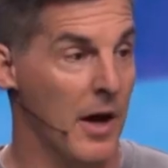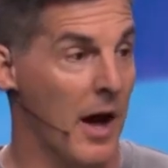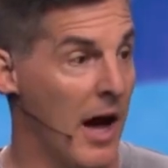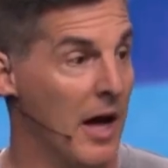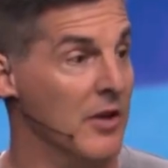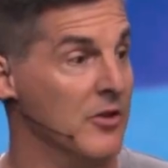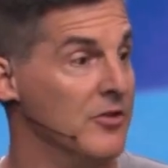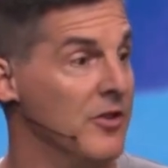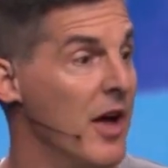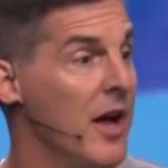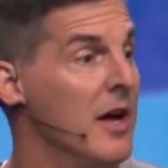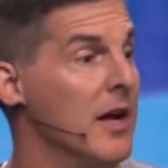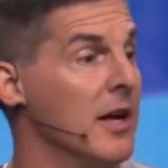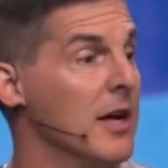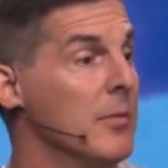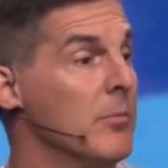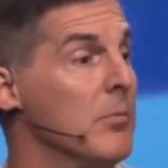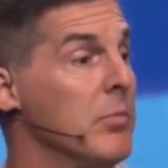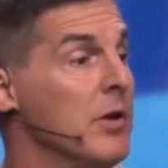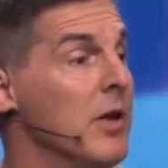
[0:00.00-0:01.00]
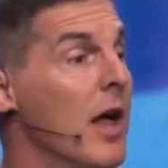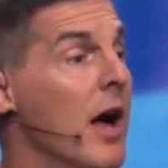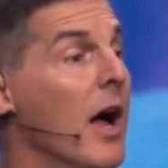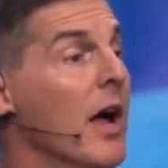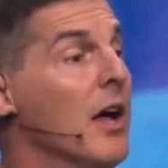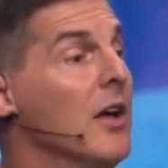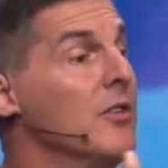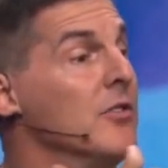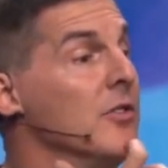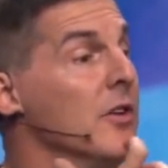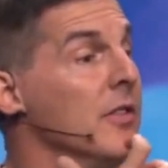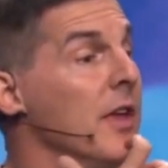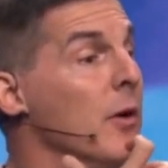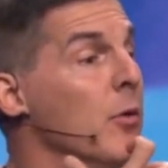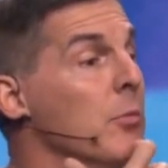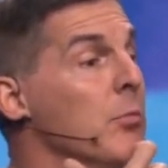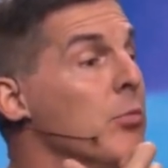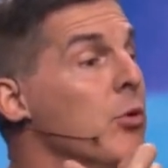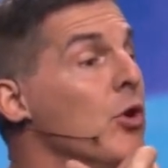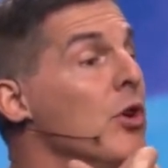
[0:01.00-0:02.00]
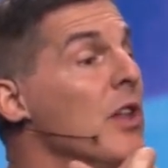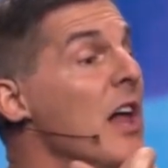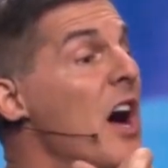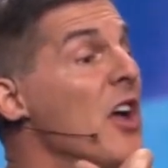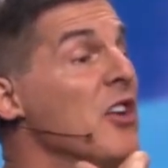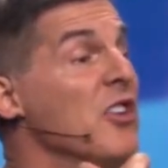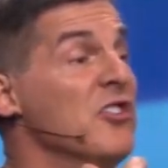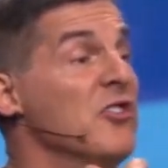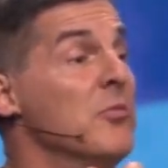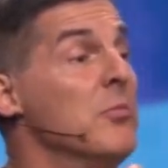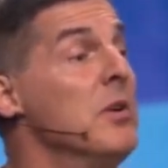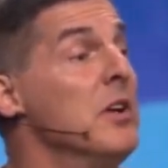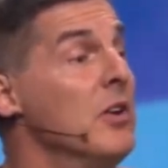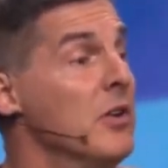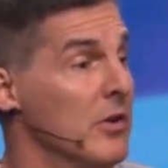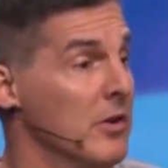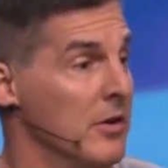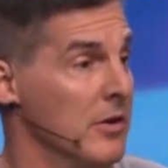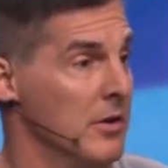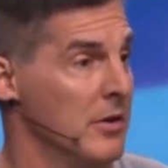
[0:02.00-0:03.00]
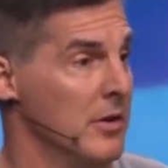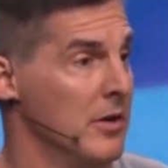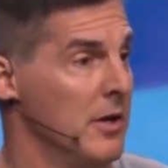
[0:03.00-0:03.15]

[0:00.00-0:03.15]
Isaiah implies that they would pull out his beard